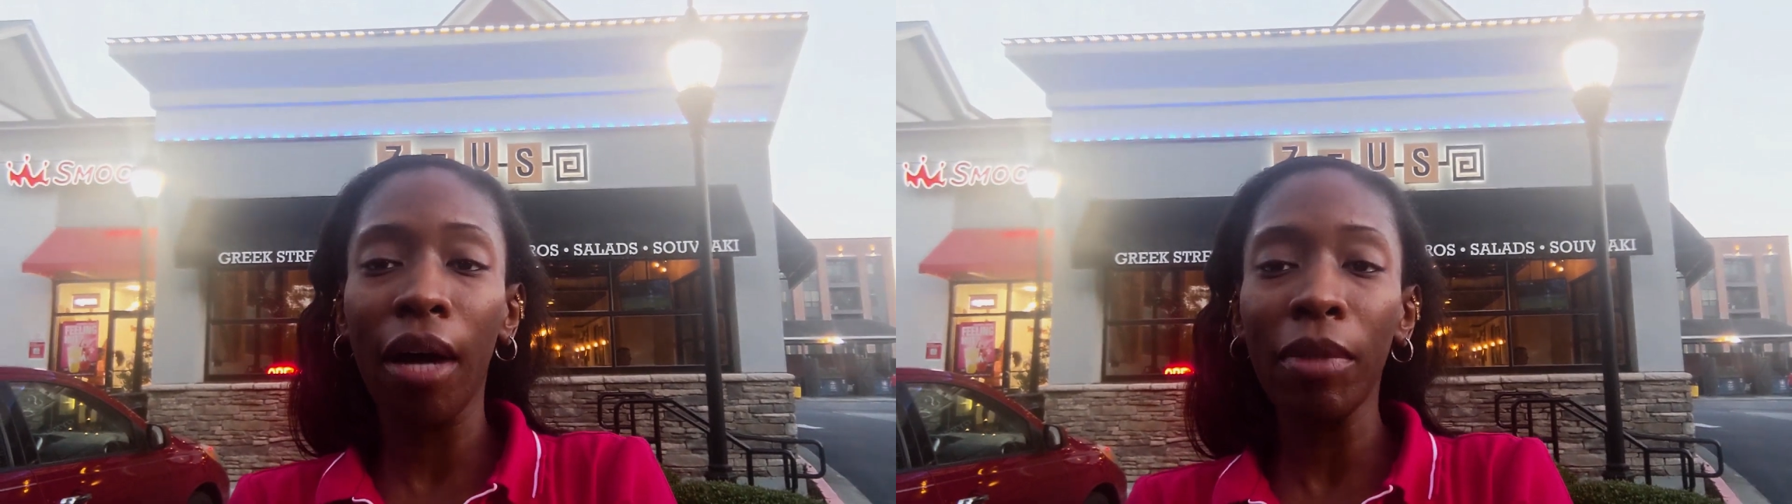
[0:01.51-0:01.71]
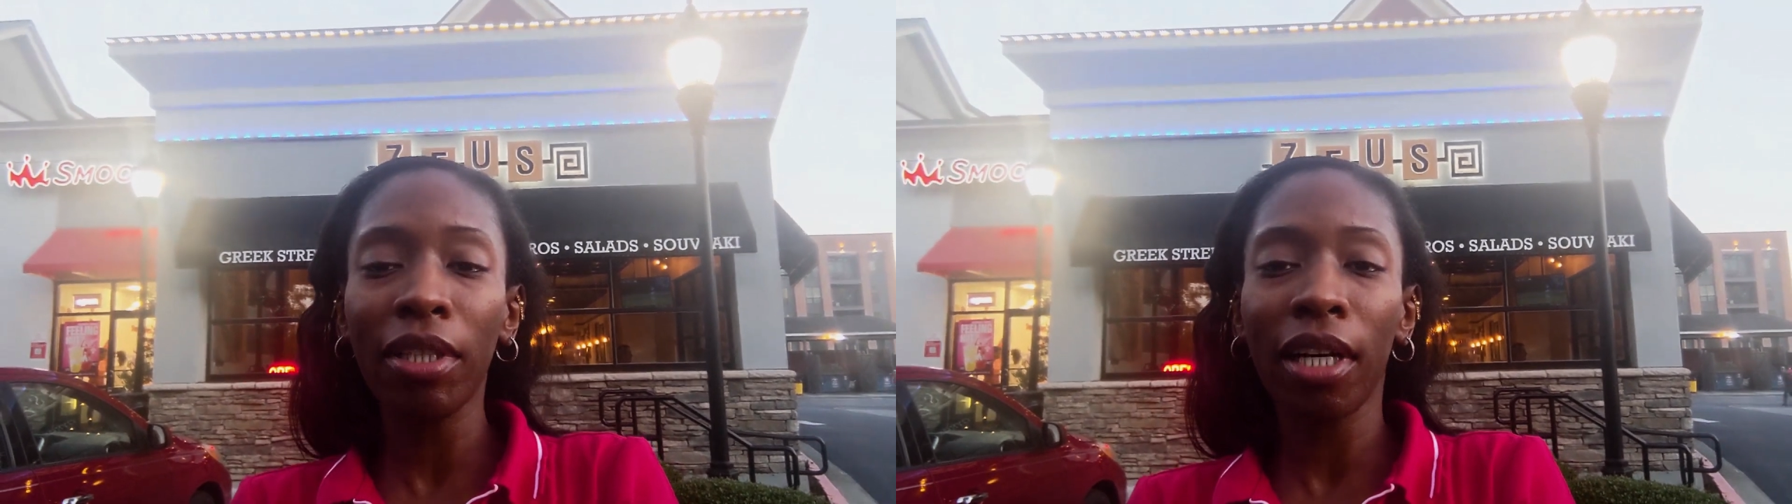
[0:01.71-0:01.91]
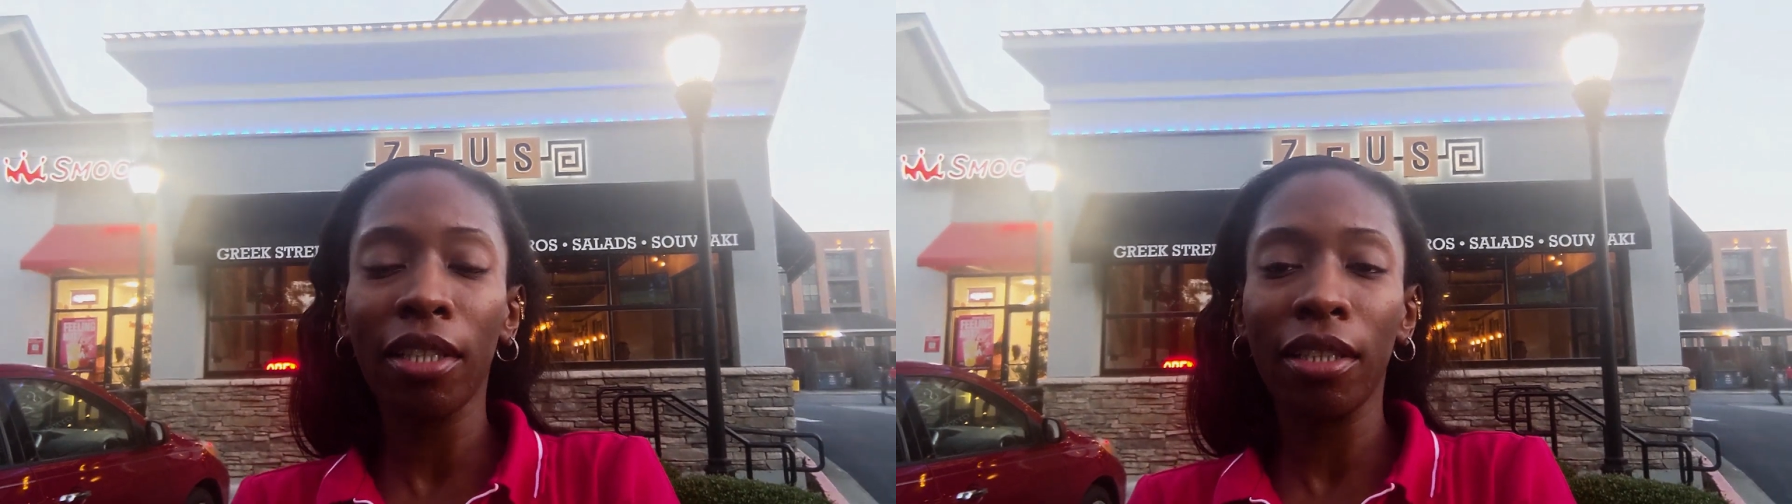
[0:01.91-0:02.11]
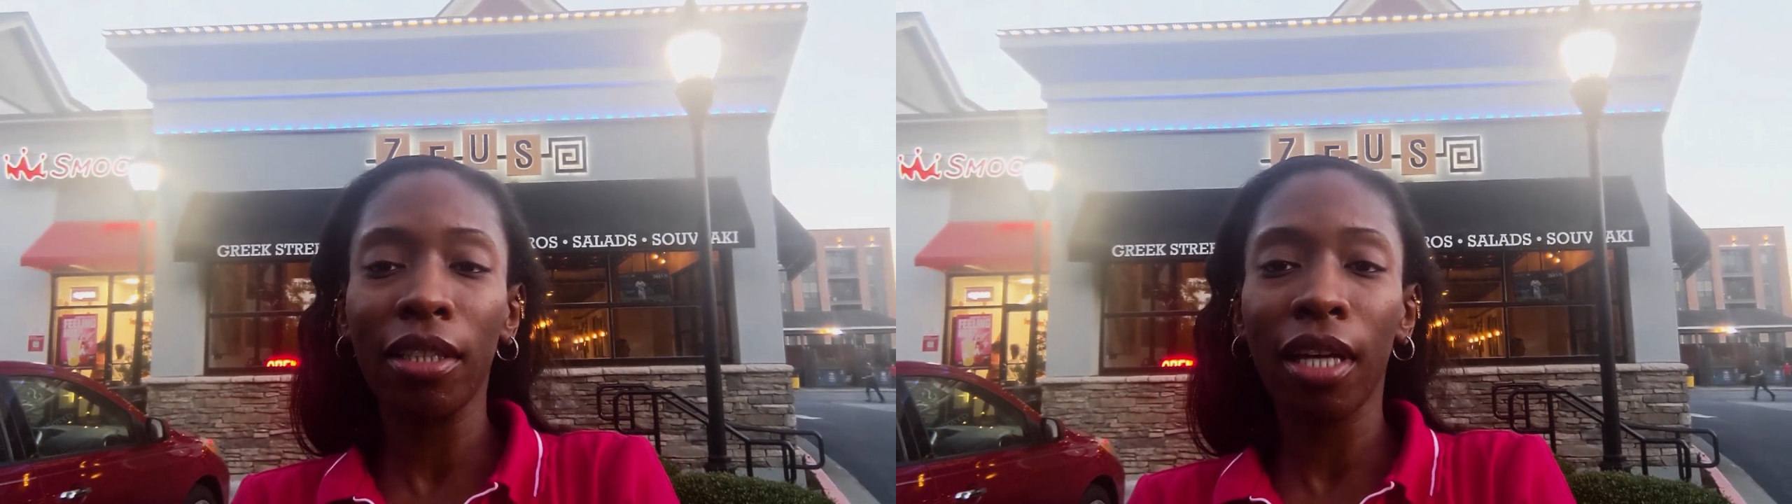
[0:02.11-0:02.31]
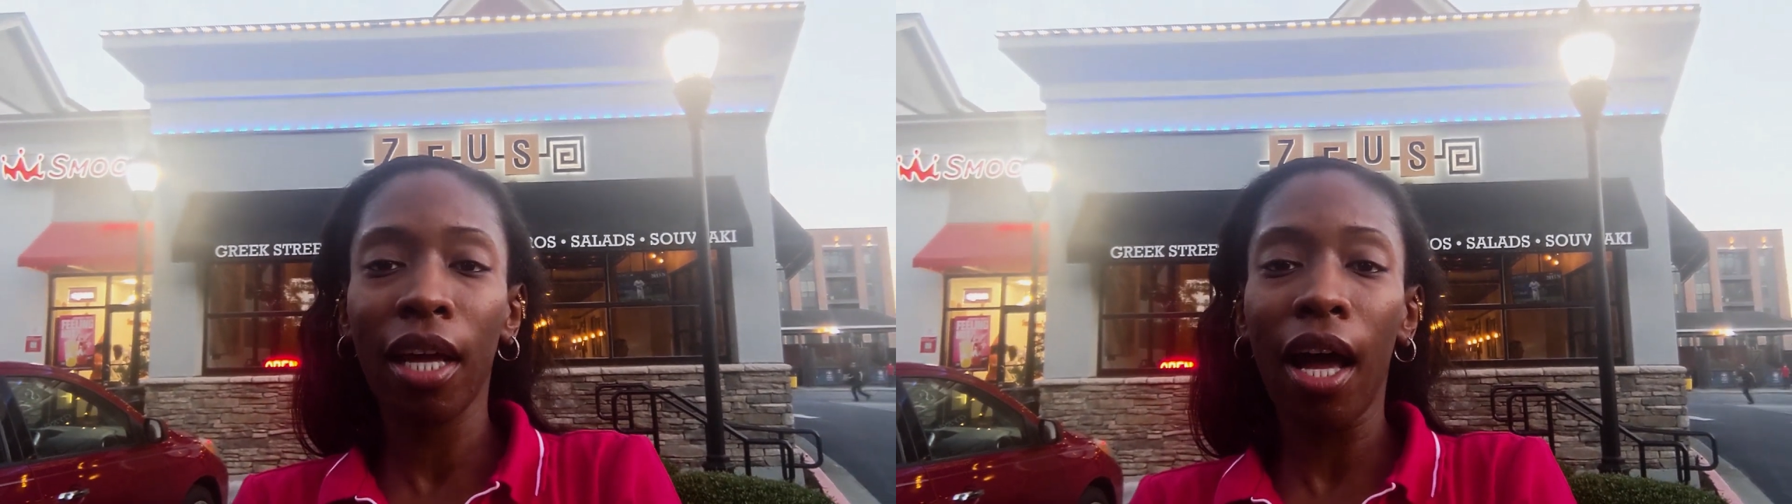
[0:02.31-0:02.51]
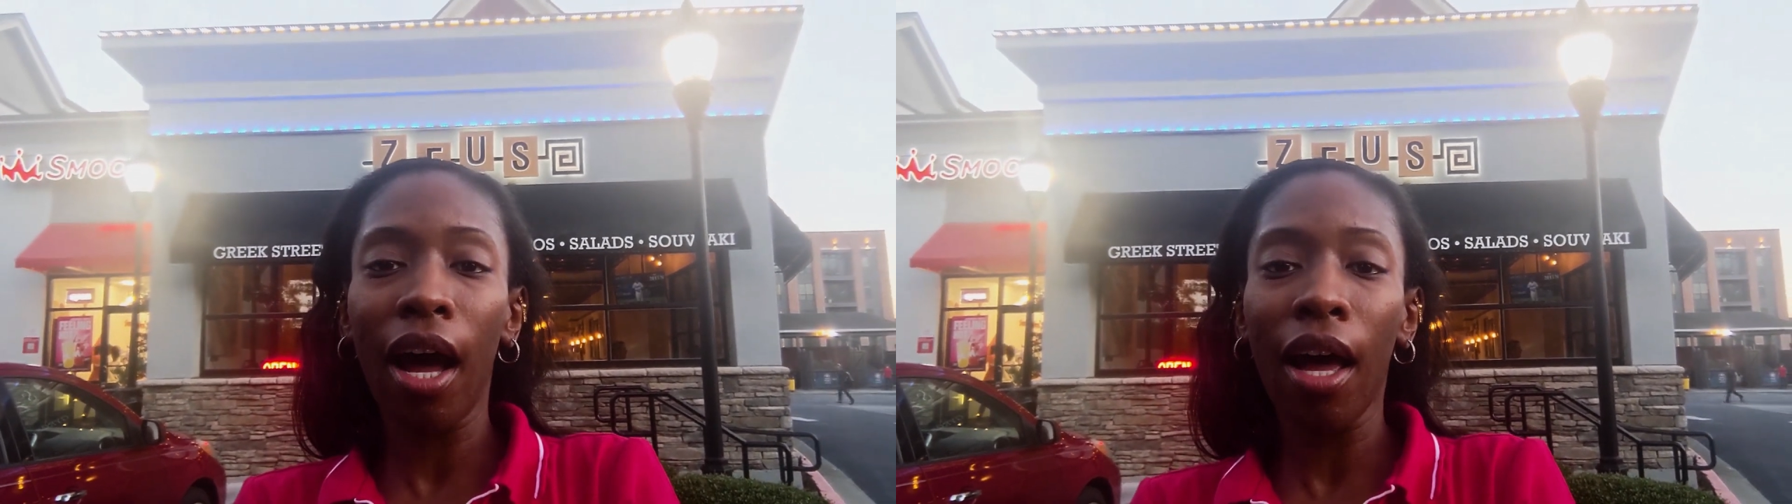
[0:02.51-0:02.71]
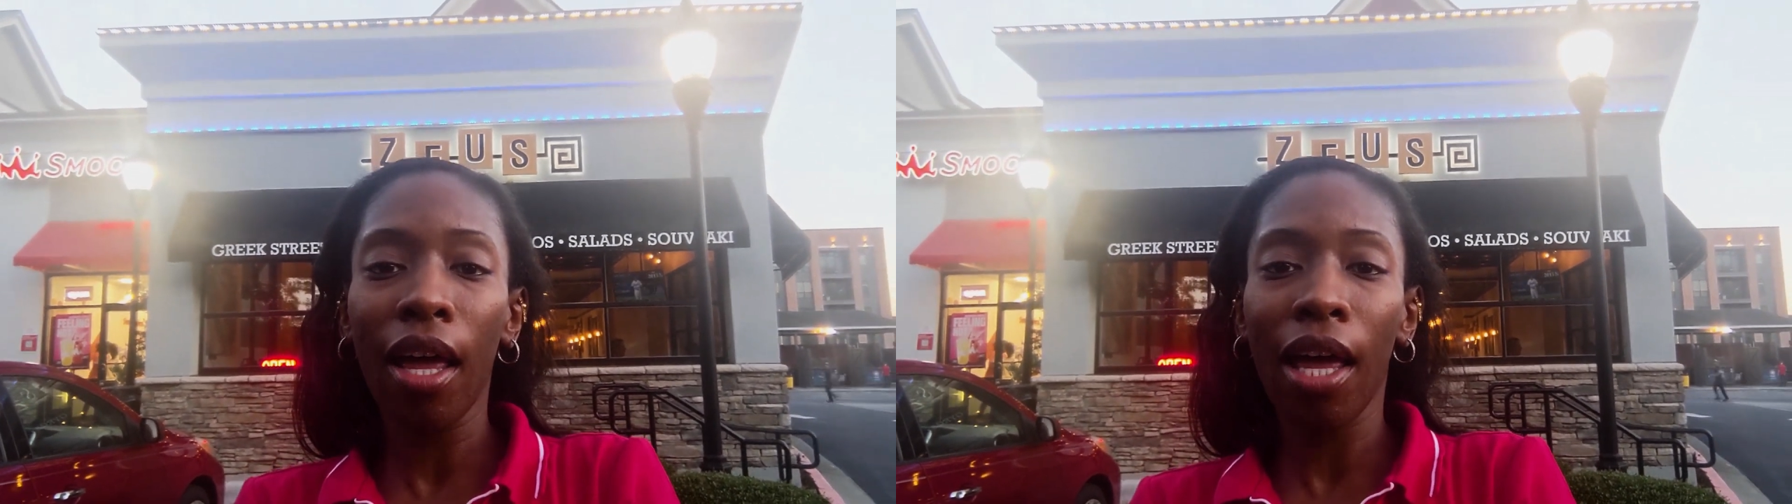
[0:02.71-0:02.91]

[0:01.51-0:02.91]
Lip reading: I'm Natasha, and today I